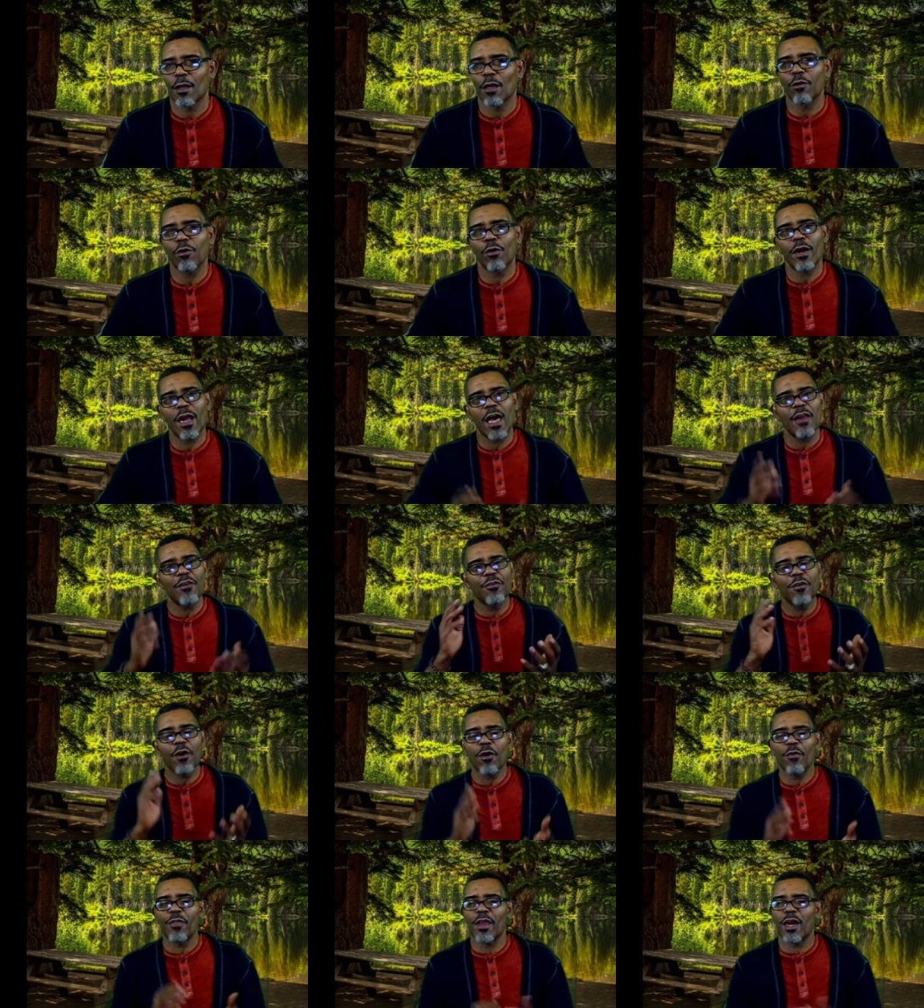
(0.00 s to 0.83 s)
Lord, I
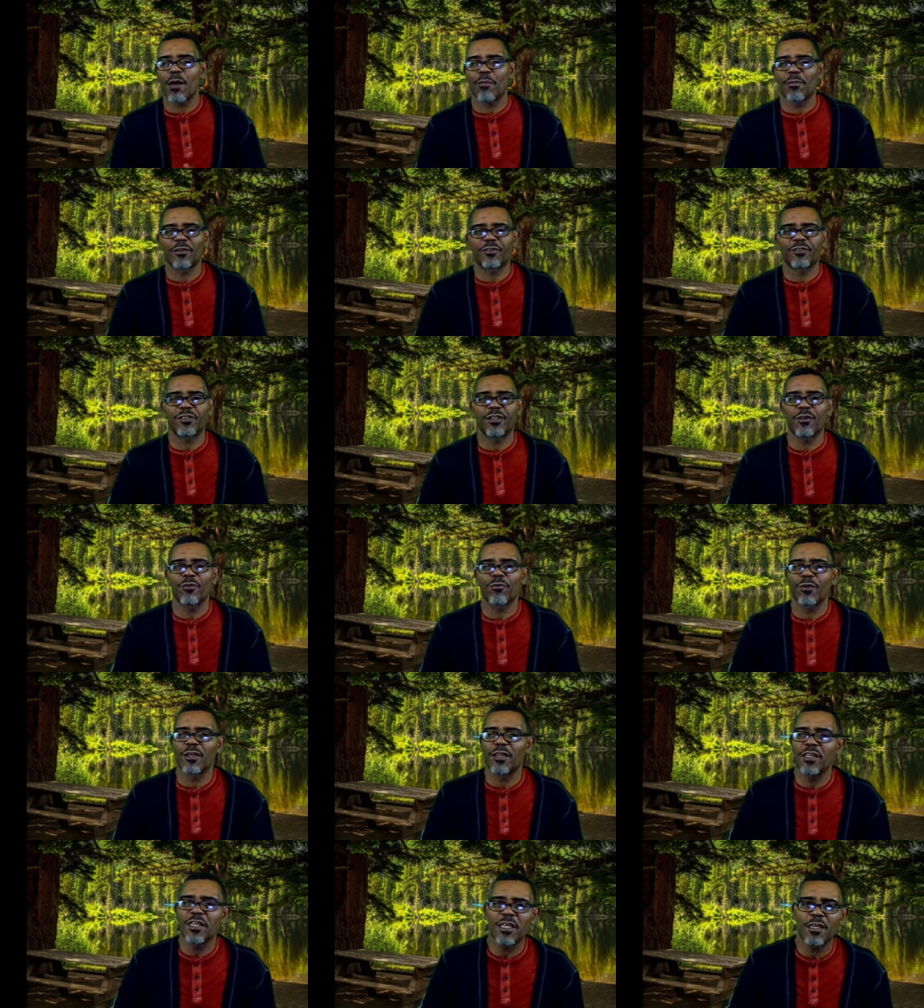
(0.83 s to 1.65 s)
know that I'm a
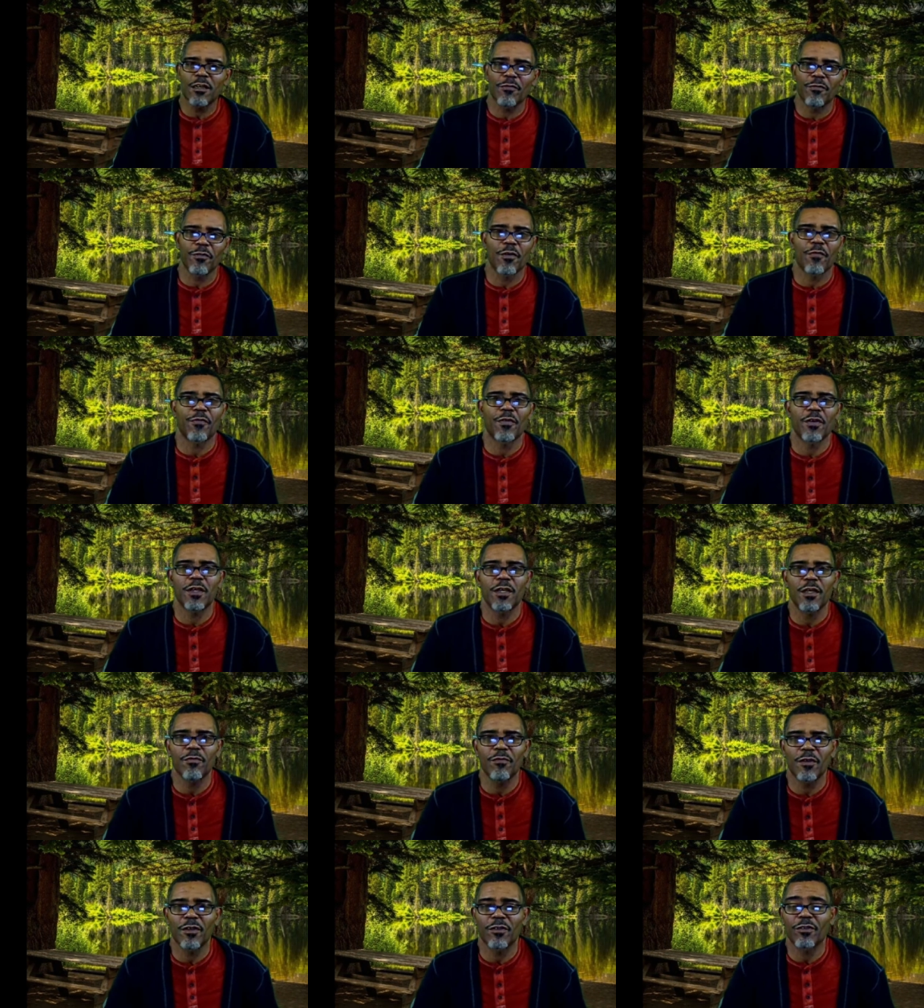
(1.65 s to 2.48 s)
sinner in need of your
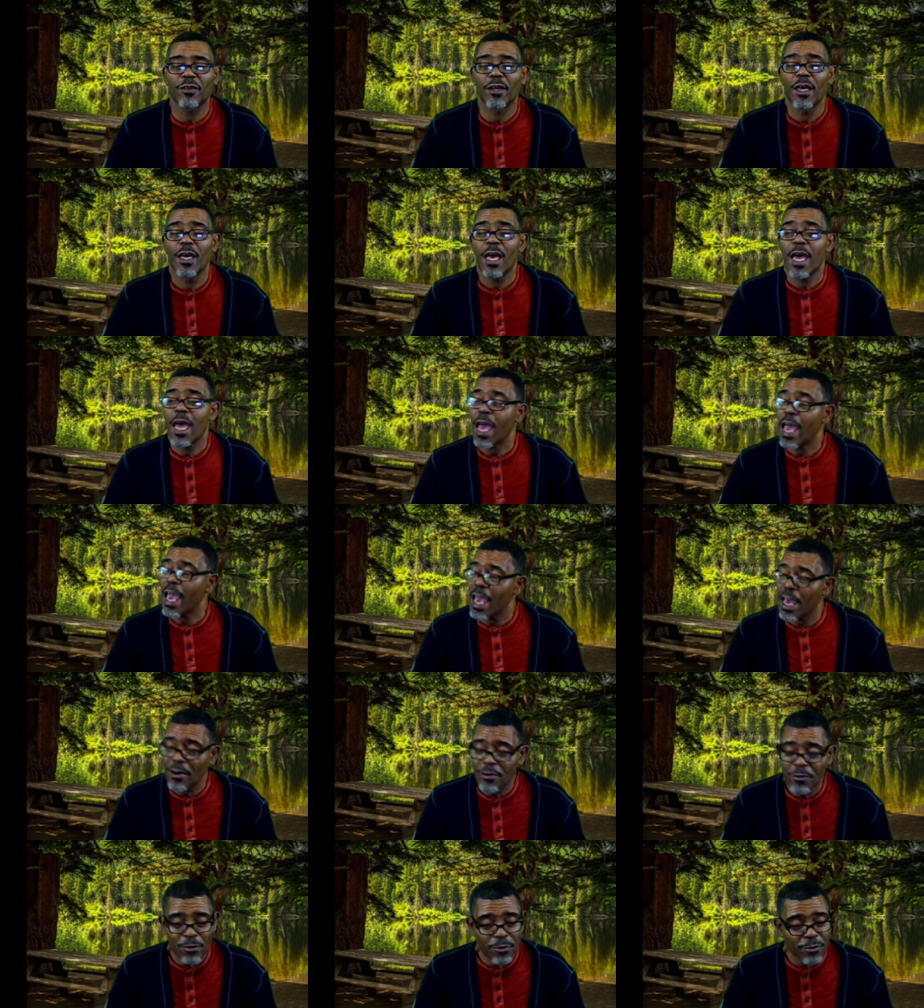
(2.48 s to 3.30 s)
forgiveness
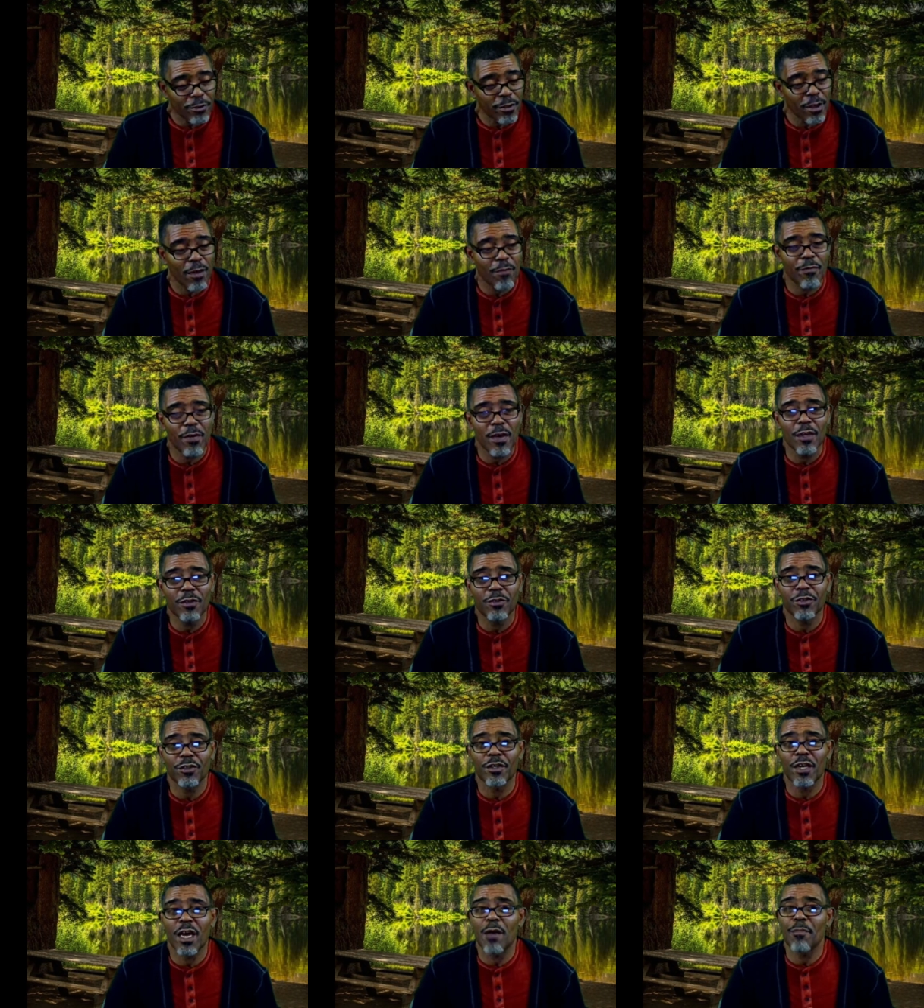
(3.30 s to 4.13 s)
and your
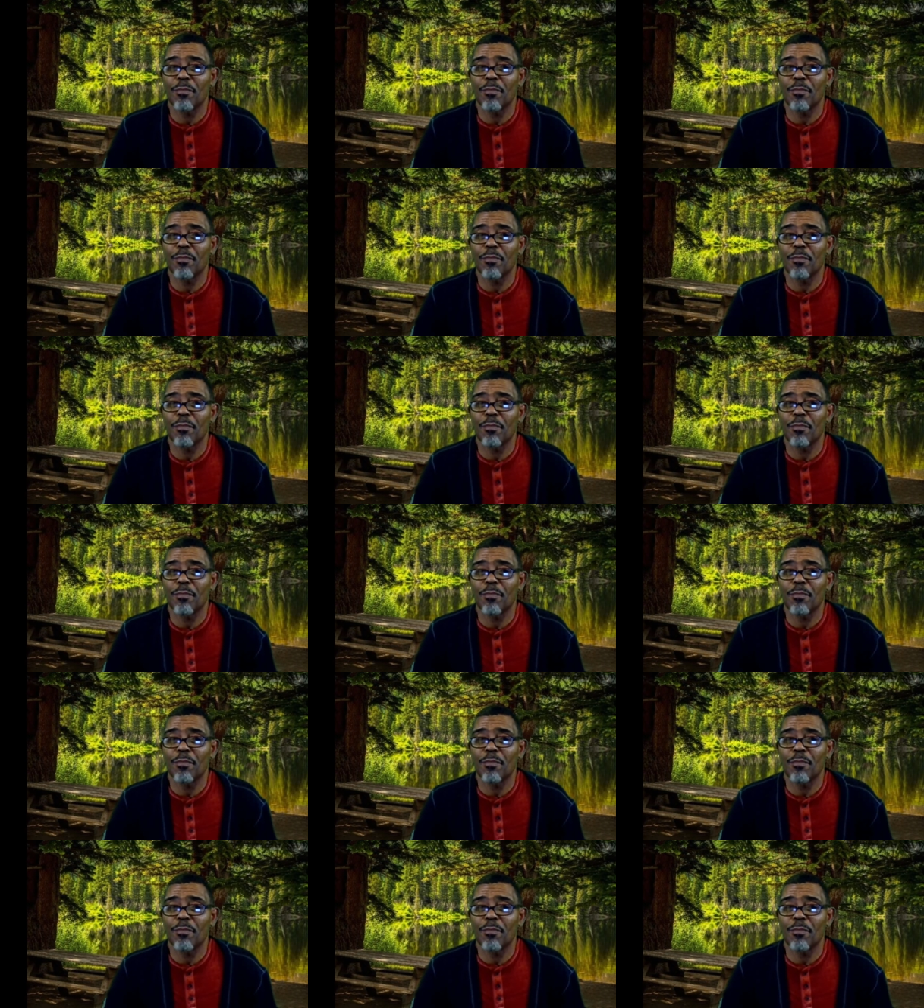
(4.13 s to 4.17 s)
salvation.